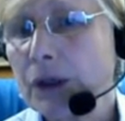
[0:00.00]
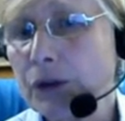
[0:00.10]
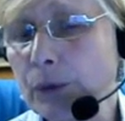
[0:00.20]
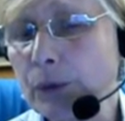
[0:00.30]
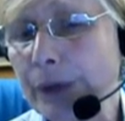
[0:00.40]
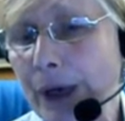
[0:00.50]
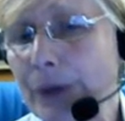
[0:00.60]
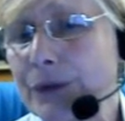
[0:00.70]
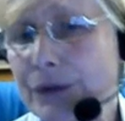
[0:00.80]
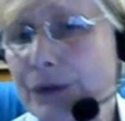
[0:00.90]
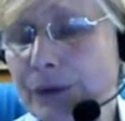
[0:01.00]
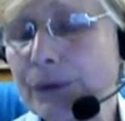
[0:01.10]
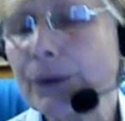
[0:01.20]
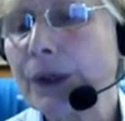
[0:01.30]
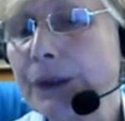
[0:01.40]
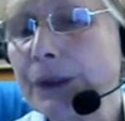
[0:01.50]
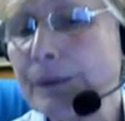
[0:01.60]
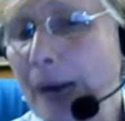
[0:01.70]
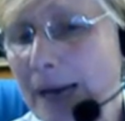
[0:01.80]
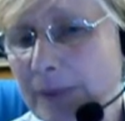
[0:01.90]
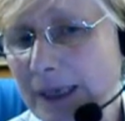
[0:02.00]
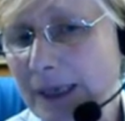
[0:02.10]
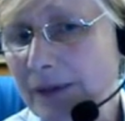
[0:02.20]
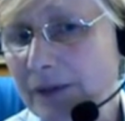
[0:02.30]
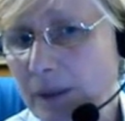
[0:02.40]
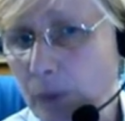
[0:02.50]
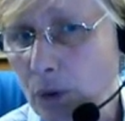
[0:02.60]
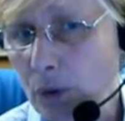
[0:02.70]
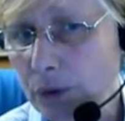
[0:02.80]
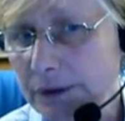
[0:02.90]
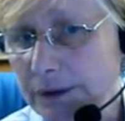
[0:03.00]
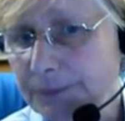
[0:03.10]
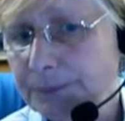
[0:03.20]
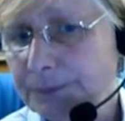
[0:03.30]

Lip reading: you will go to the MyBSC portal.